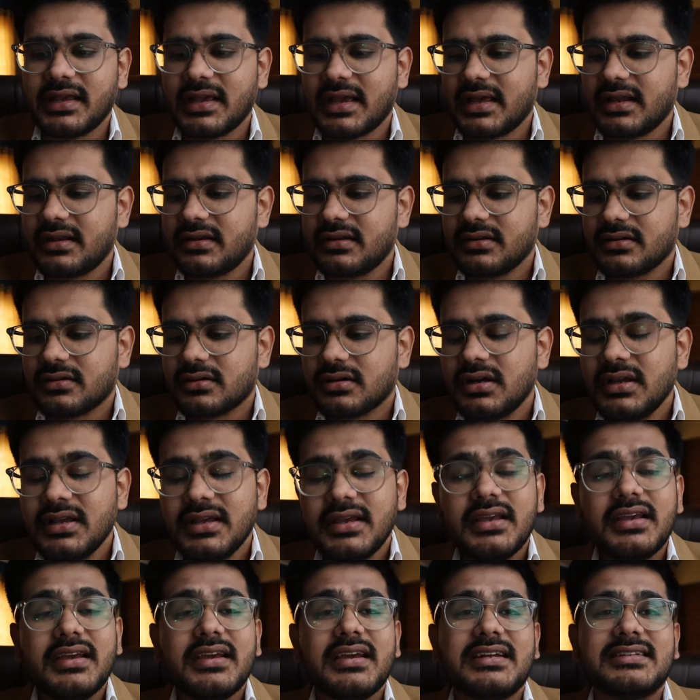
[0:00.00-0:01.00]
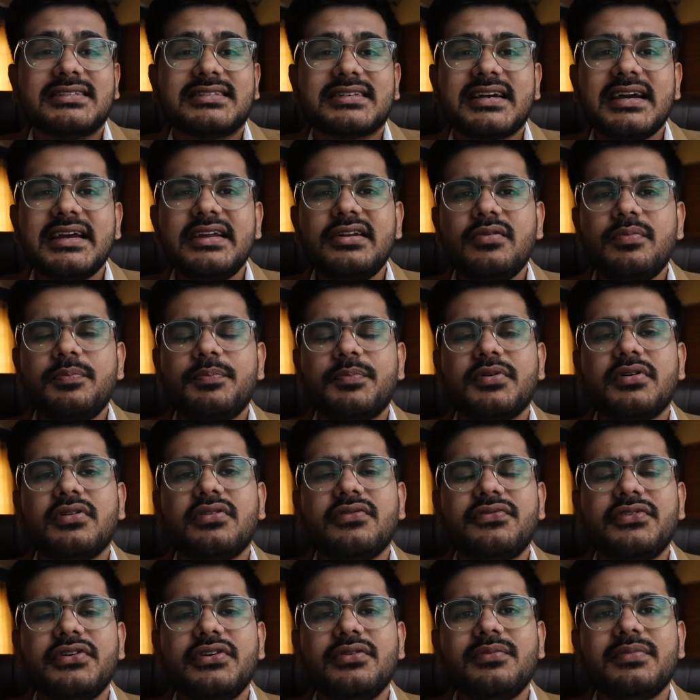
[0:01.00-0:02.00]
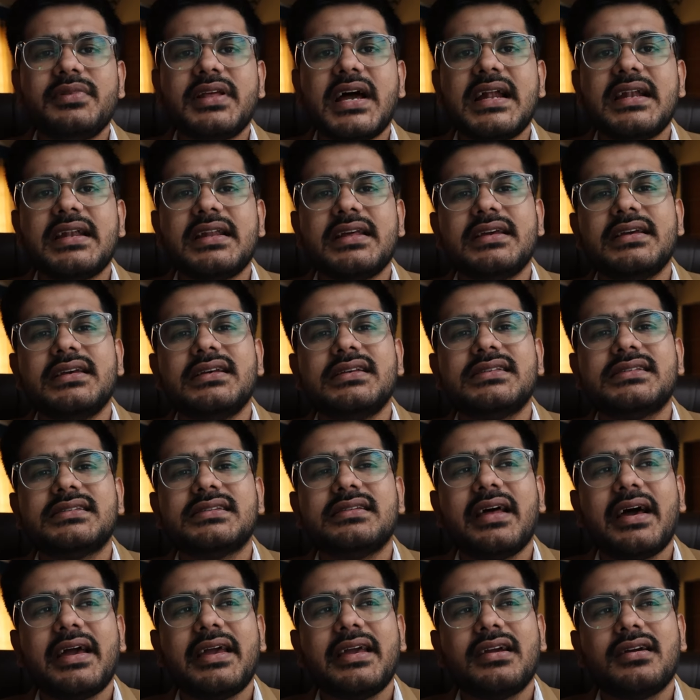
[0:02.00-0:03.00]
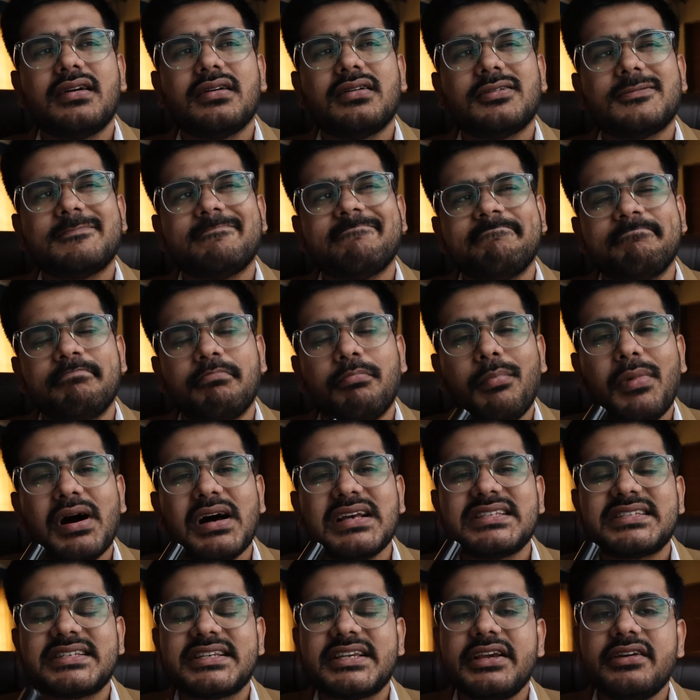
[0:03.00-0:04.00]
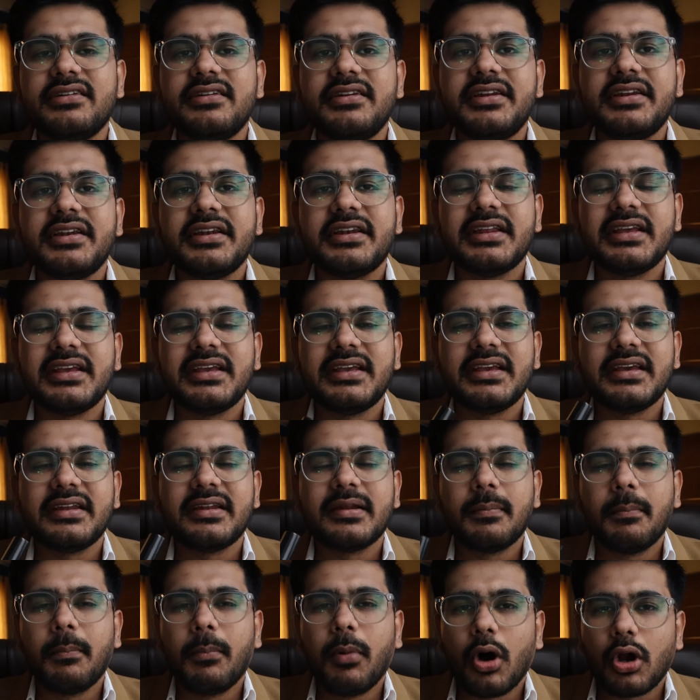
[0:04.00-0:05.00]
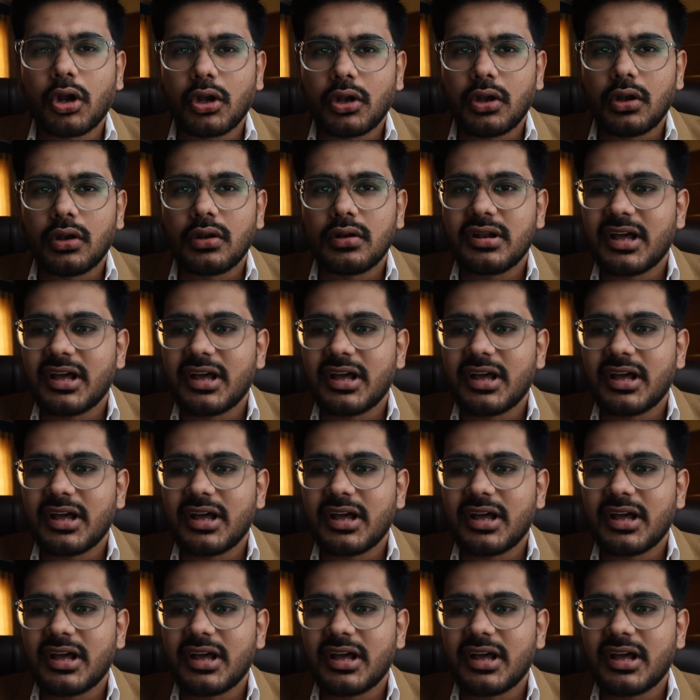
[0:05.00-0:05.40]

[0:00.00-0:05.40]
And it's a kind of perfume that is like masculinity in a bottle.